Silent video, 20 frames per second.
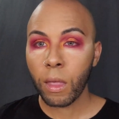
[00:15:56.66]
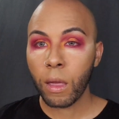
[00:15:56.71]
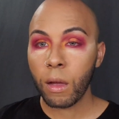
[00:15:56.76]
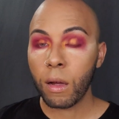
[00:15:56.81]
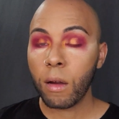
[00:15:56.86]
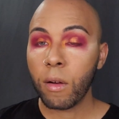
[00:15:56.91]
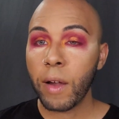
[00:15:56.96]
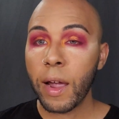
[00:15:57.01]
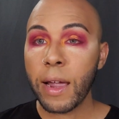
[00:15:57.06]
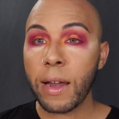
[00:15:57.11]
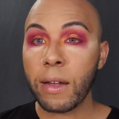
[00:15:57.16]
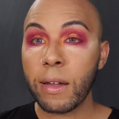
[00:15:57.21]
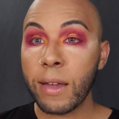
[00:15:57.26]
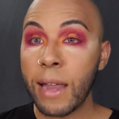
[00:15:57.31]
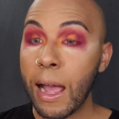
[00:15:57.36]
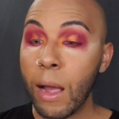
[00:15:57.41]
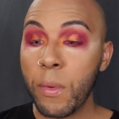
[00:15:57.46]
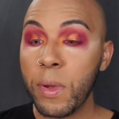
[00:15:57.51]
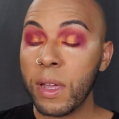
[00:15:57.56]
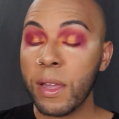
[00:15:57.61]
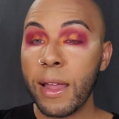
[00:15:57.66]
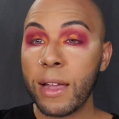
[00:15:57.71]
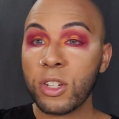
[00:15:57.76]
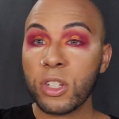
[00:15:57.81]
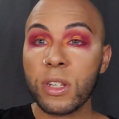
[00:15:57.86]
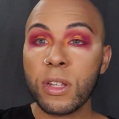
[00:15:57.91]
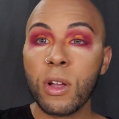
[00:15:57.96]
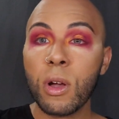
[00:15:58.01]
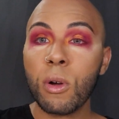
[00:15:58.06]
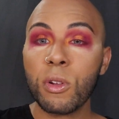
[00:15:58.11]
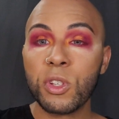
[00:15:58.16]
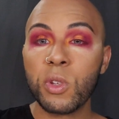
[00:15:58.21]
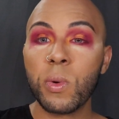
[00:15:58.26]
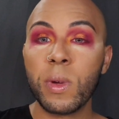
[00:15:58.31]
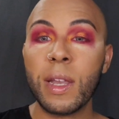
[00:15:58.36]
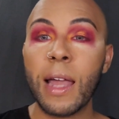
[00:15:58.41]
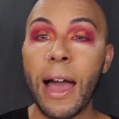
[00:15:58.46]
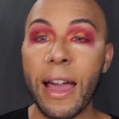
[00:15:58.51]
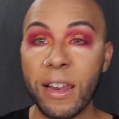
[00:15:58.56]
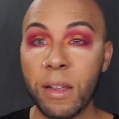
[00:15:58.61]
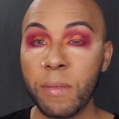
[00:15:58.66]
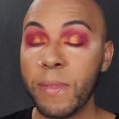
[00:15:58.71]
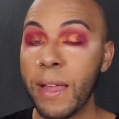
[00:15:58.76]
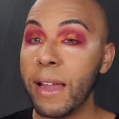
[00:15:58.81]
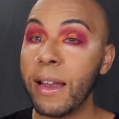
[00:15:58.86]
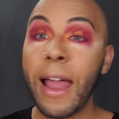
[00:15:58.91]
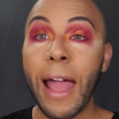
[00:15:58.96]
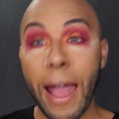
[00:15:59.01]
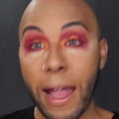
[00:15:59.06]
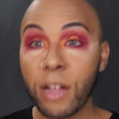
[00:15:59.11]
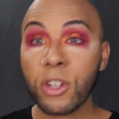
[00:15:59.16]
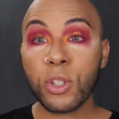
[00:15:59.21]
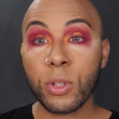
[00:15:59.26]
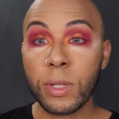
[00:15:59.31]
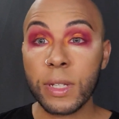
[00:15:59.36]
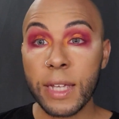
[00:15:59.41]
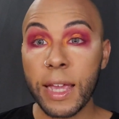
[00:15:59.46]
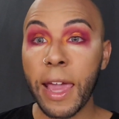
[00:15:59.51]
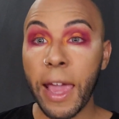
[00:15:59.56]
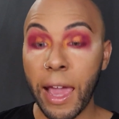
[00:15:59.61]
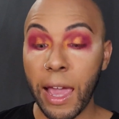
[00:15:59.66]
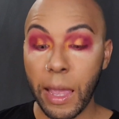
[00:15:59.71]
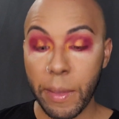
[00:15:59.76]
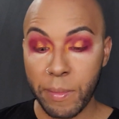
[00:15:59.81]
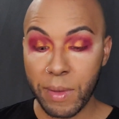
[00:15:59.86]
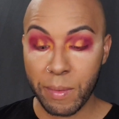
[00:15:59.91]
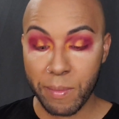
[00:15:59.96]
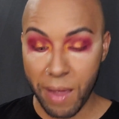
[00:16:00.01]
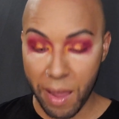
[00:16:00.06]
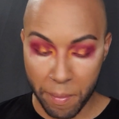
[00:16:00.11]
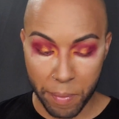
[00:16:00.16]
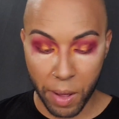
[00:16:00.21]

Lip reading: All right, now we can actually go to an item that actually came in my